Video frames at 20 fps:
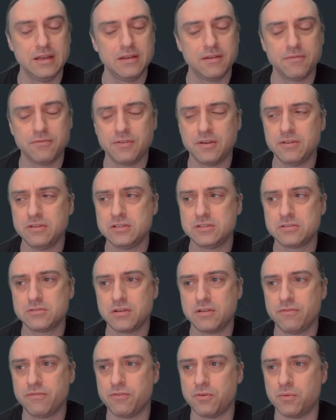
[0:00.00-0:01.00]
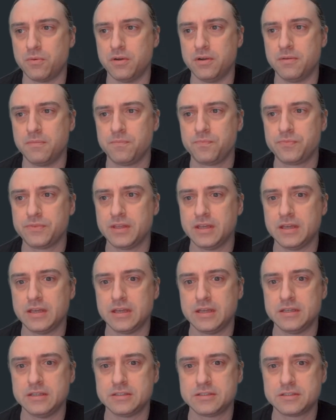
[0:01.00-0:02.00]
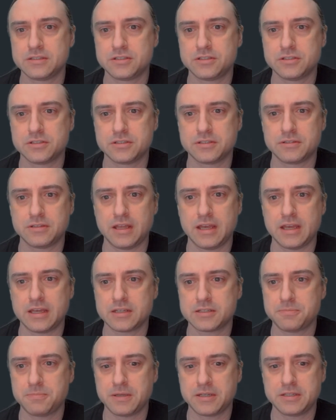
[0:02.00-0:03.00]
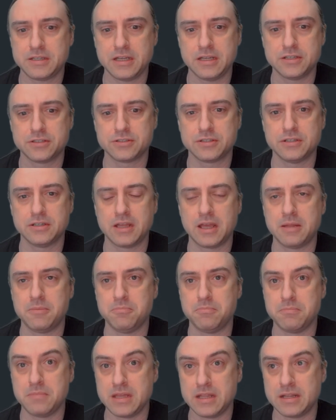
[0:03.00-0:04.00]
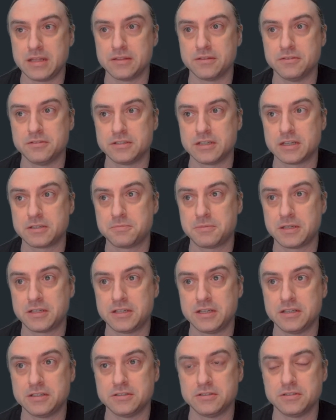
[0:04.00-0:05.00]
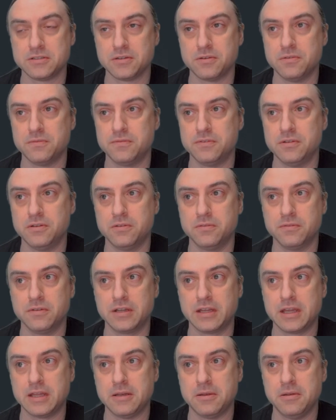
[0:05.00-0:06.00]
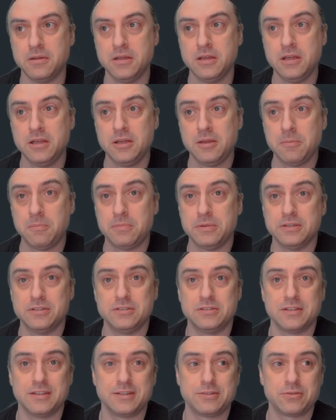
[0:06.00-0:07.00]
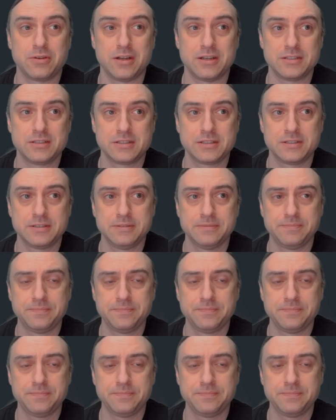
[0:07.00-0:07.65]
Very straightforward. It's just expectation, and meeting those expectations over and over again builds the trust.